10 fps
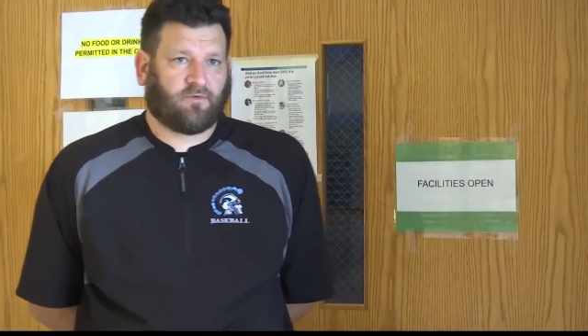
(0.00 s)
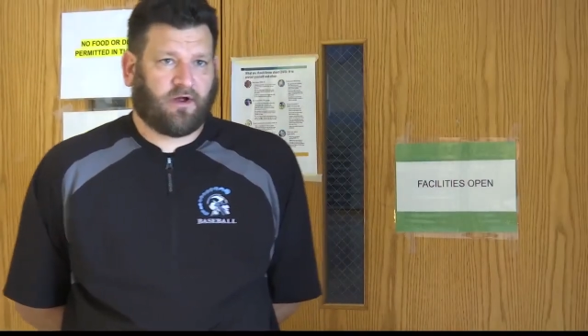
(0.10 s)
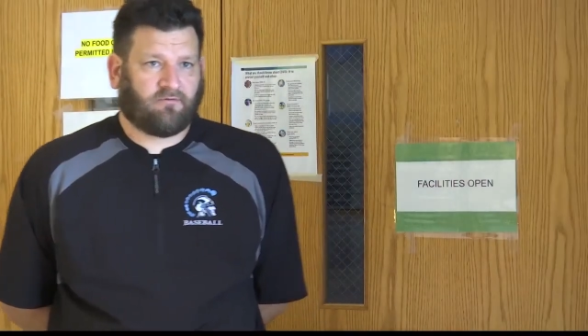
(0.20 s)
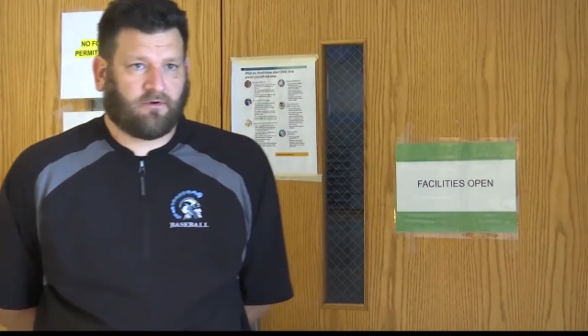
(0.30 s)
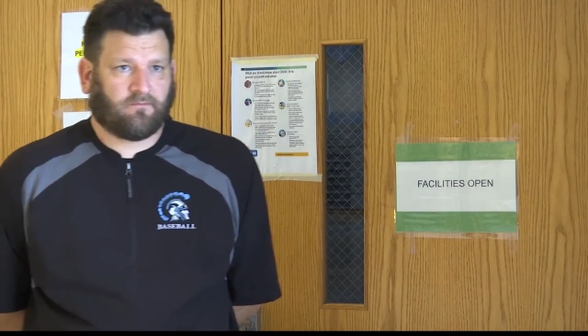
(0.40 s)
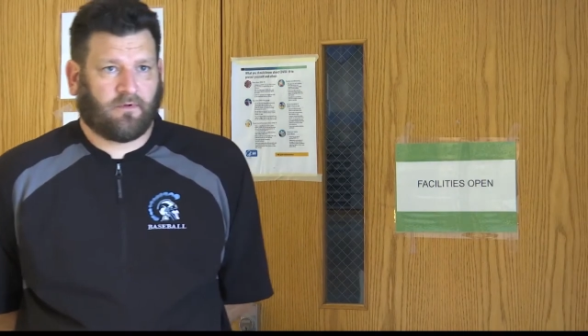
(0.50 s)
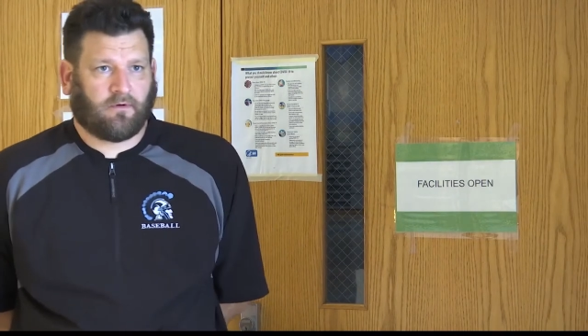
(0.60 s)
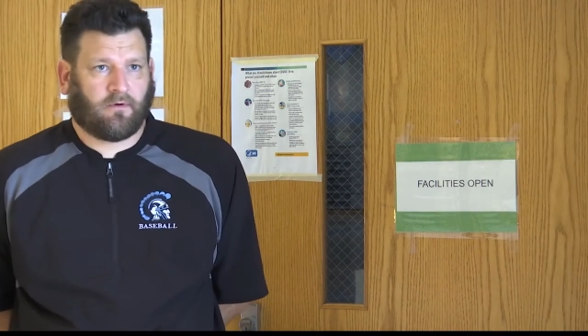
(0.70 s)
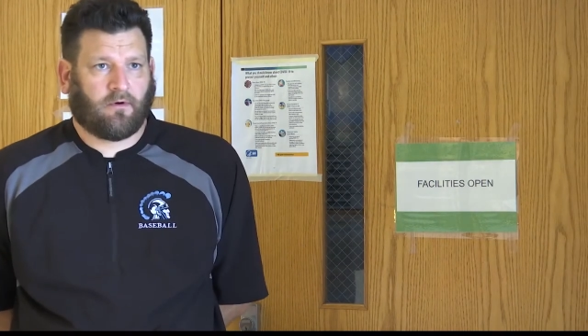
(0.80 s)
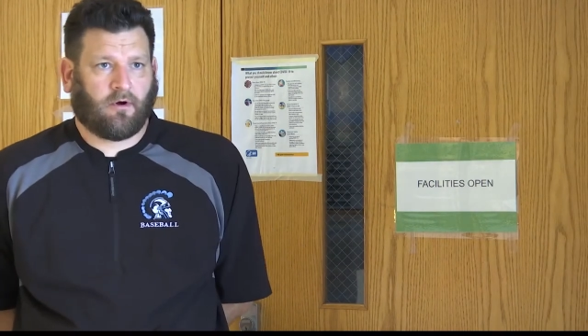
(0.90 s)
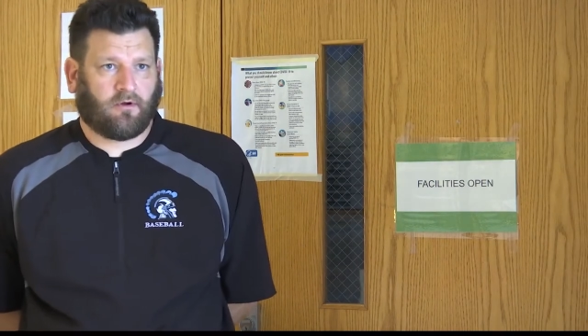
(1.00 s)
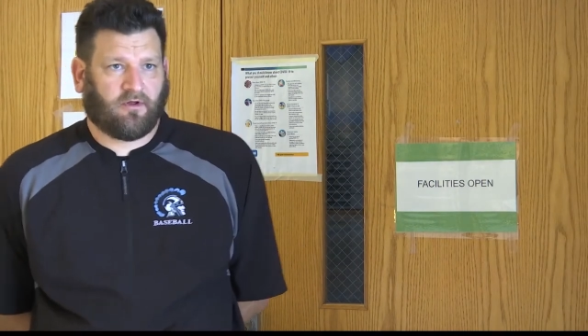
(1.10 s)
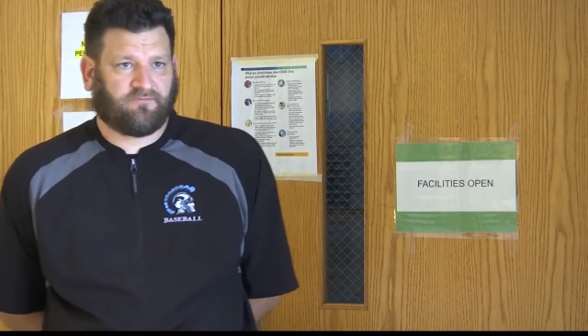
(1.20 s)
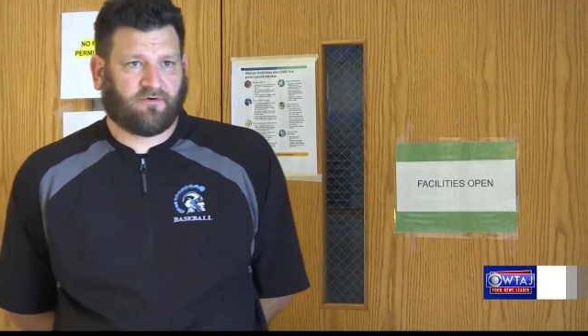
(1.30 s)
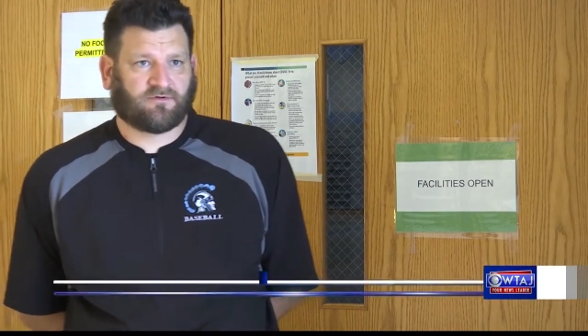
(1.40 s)
in the weight room, uh, our
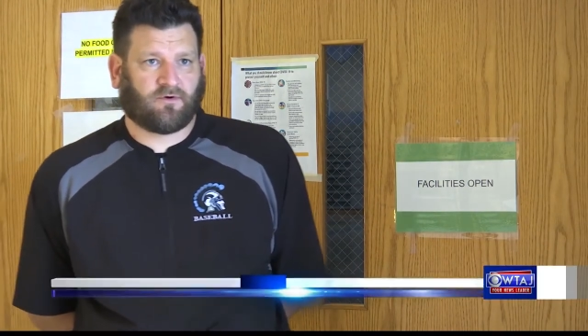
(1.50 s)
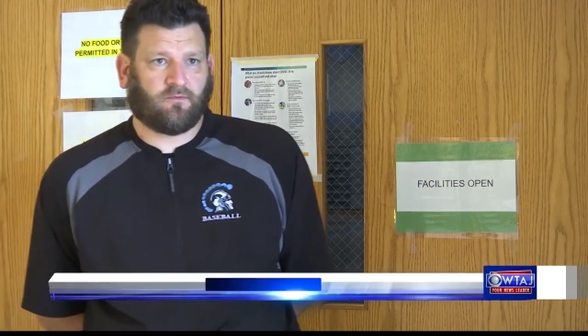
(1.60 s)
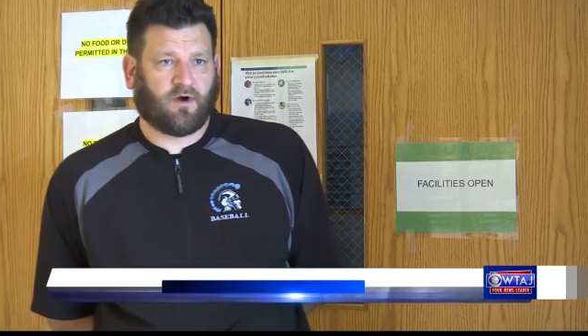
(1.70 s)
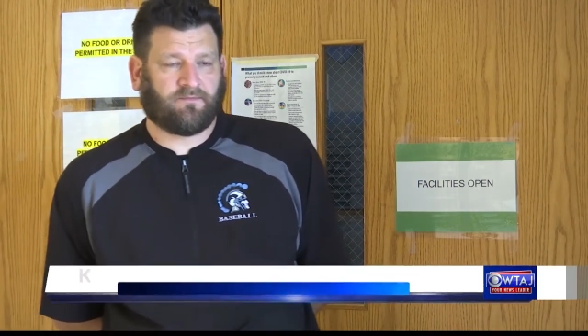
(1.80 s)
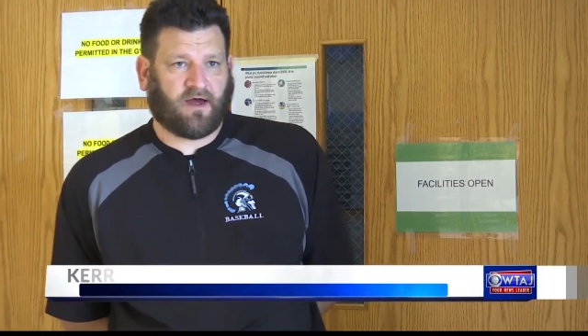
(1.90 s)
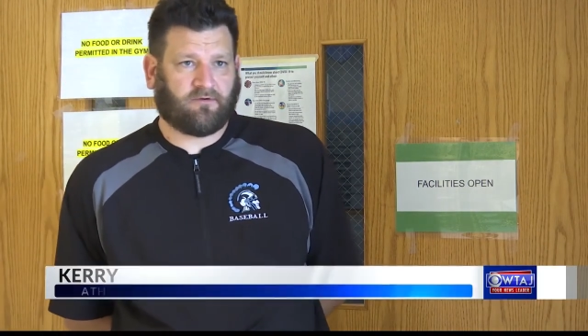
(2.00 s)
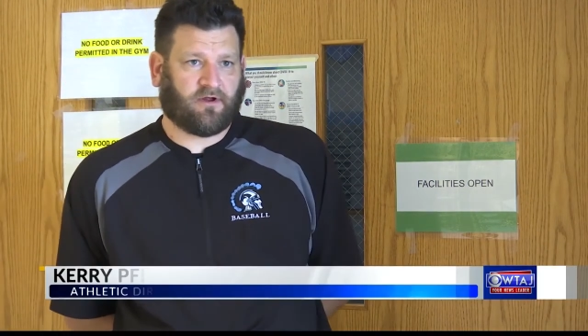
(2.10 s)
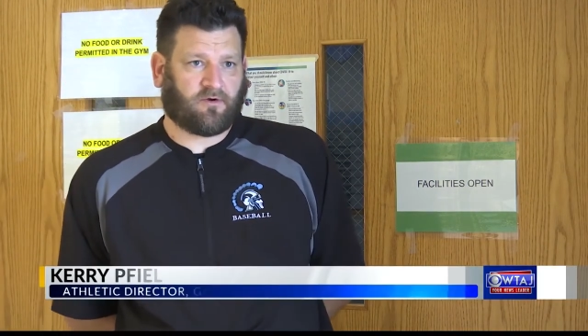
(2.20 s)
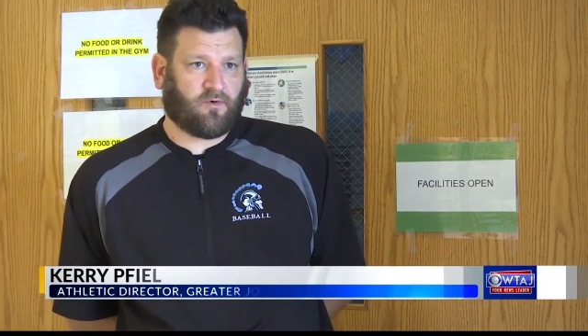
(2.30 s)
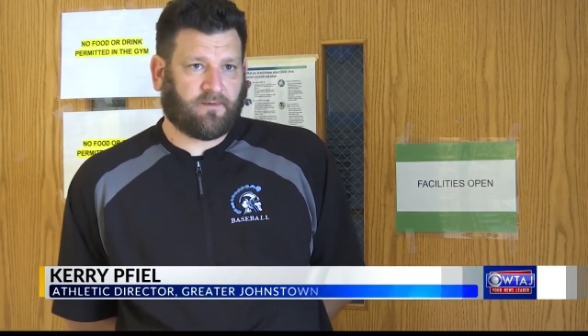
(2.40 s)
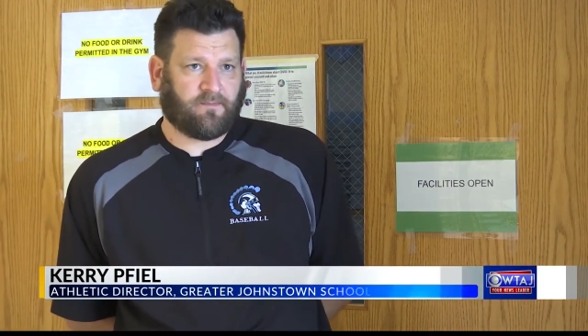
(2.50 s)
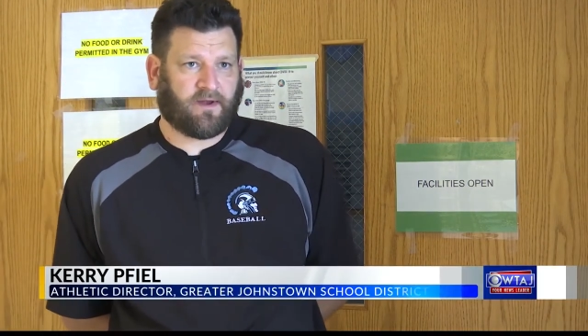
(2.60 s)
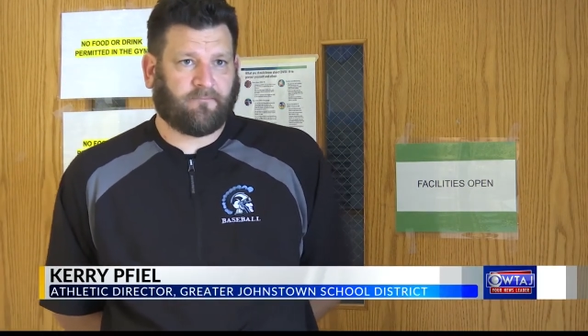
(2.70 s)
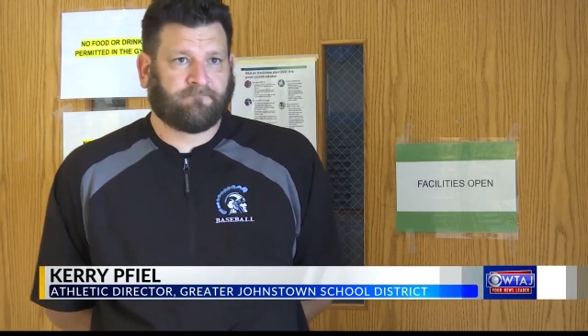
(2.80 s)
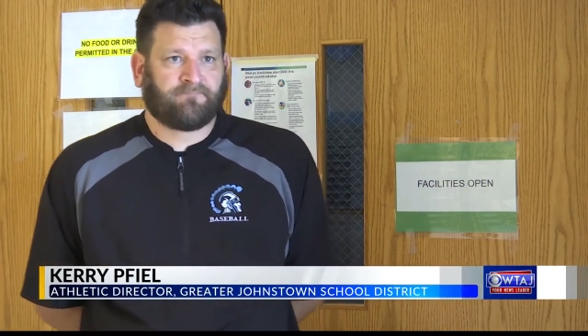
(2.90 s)
lifters wipe down the equipment